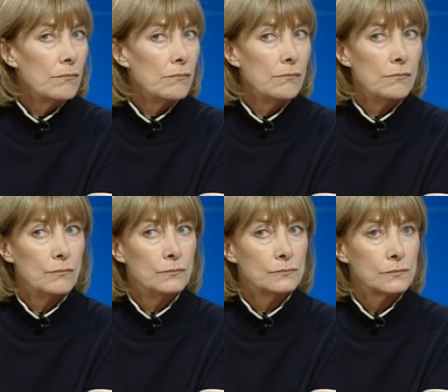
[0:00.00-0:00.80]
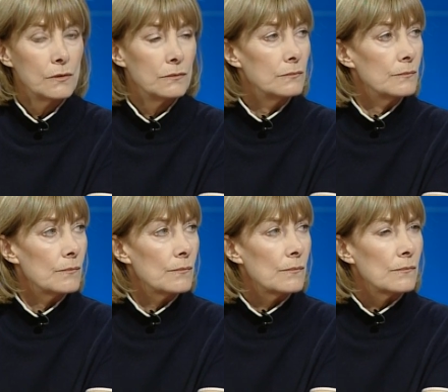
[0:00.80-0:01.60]
the war. Did that help?
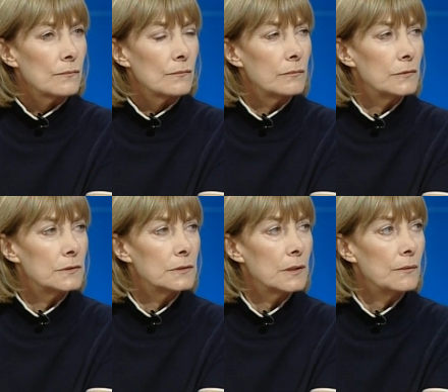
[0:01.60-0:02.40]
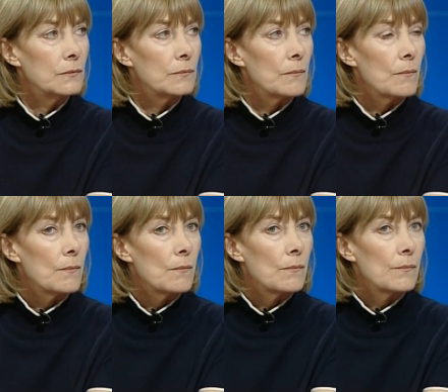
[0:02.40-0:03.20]
Was writing an
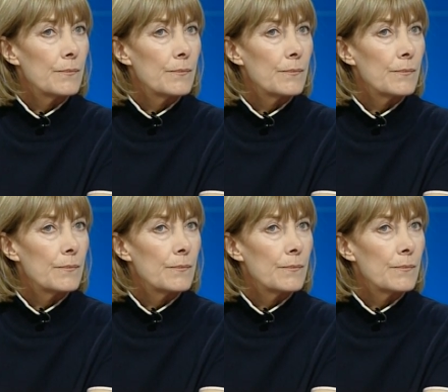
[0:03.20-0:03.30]
escapism?